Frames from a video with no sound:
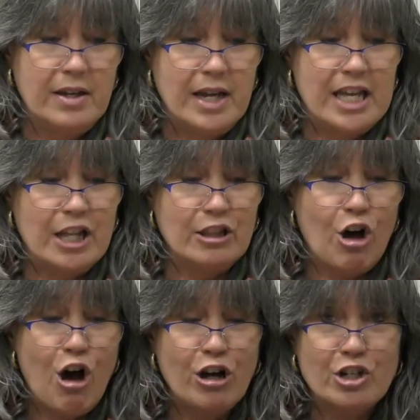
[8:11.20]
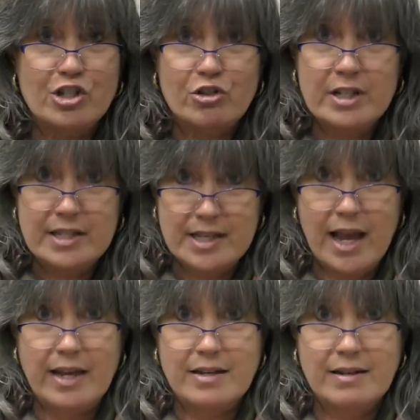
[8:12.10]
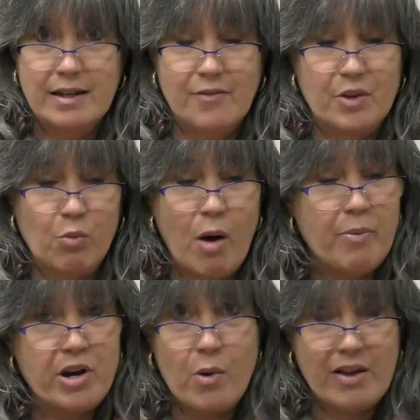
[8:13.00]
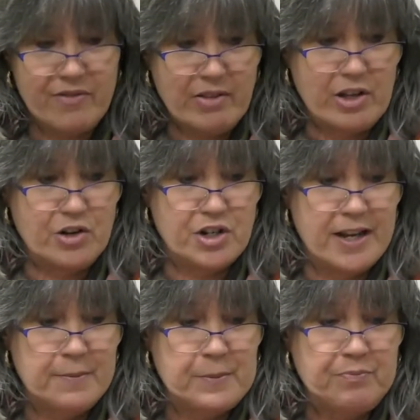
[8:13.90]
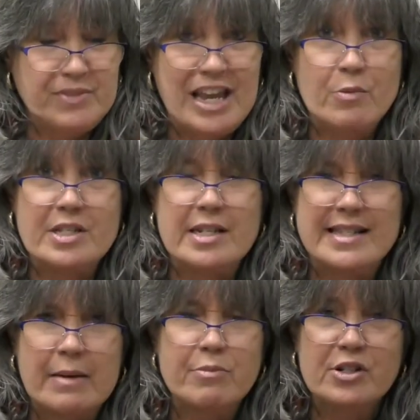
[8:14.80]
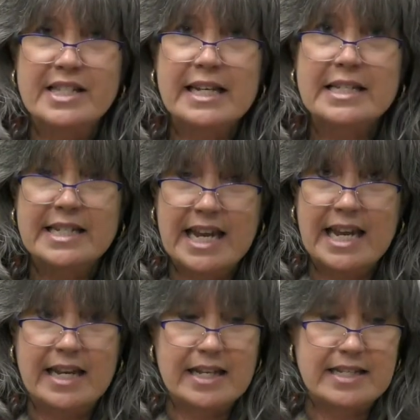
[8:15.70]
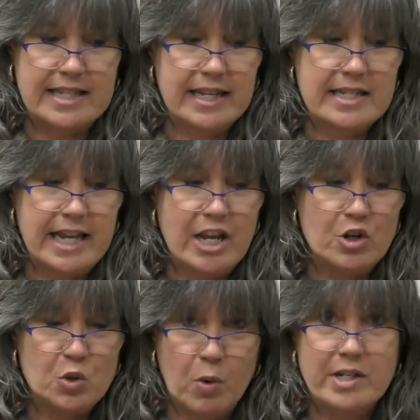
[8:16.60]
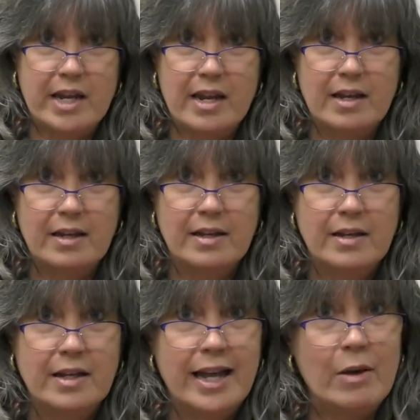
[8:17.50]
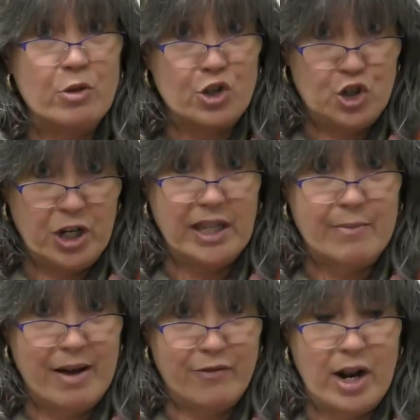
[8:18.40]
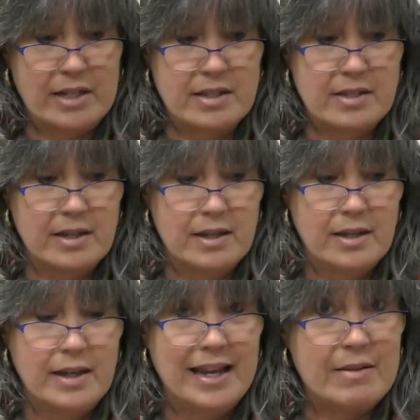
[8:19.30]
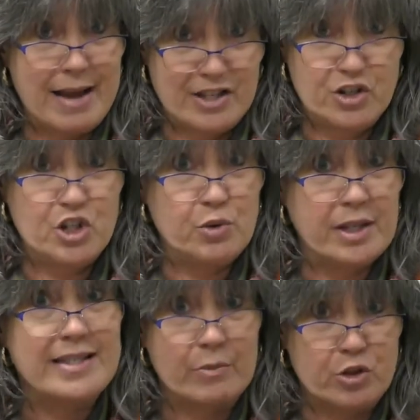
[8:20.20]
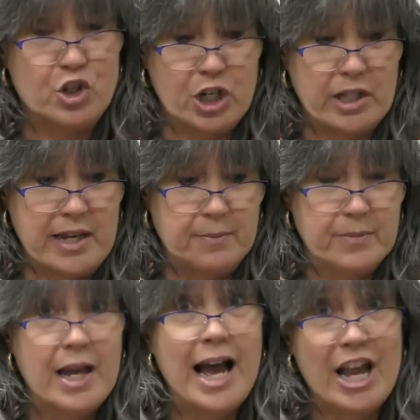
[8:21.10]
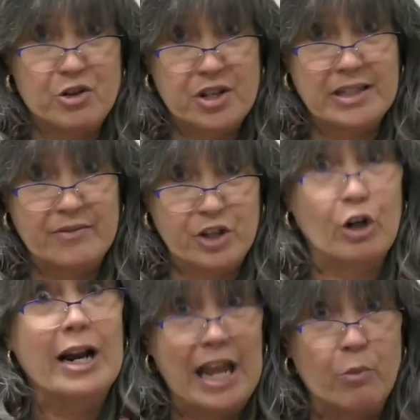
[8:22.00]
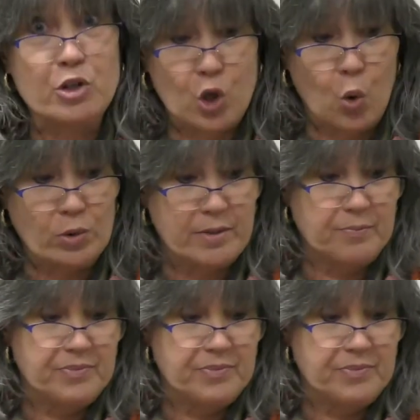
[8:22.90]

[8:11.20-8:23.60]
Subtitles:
in a long deserted site of the Wampanoag village. It was December 16, 1620. It was chilly, my friends. In Massachusetts, it was chilly. I used to live there. It was cold.